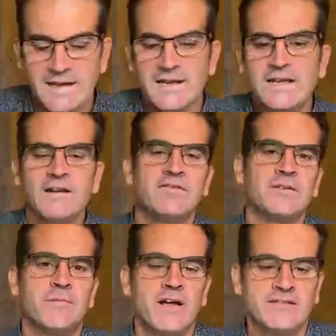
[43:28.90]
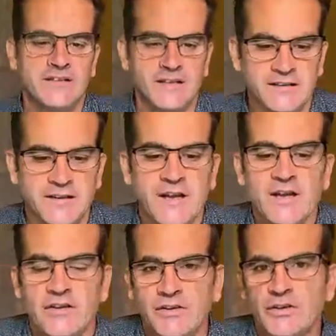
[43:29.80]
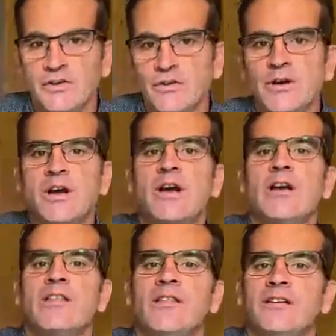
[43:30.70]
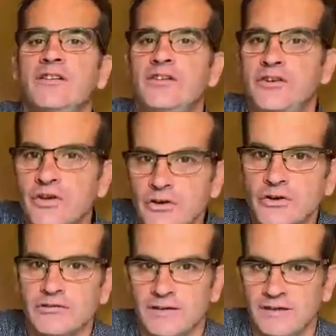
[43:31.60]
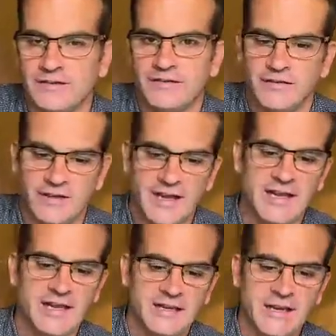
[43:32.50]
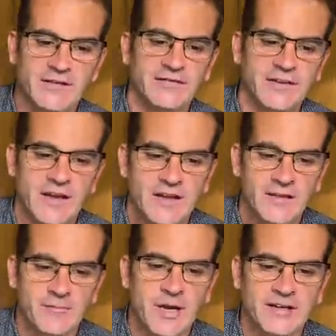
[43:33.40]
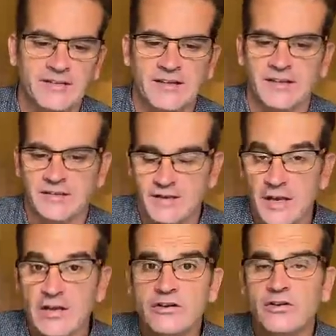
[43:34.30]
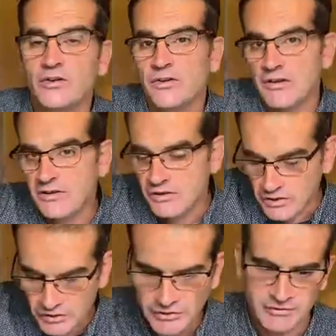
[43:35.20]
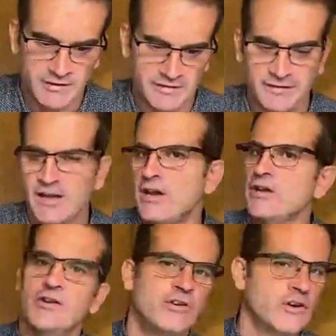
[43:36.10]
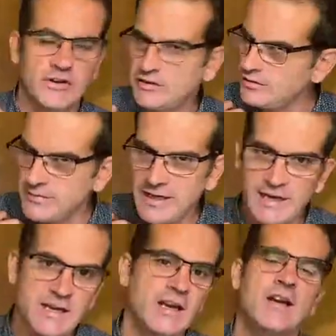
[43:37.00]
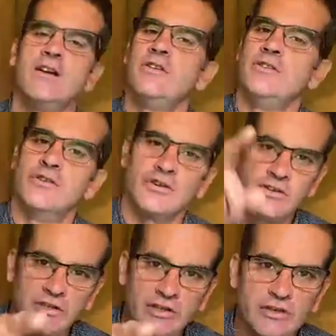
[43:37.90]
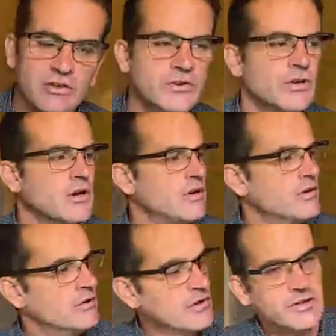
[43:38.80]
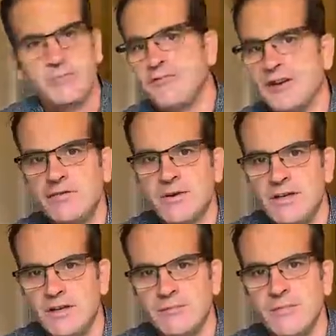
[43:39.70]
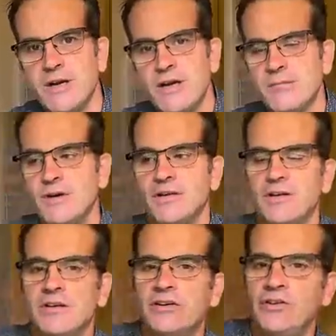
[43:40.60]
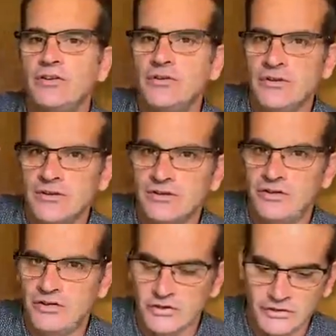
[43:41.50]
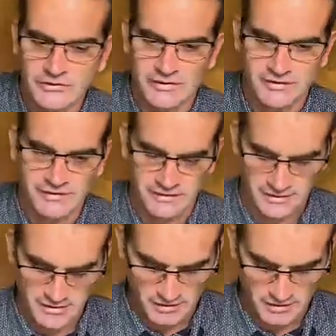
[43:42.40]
He gives the buskies to the tourist, okay? He gives the buskies to the tourist. Not to me, not to you, not to Prince William, but to the tourist.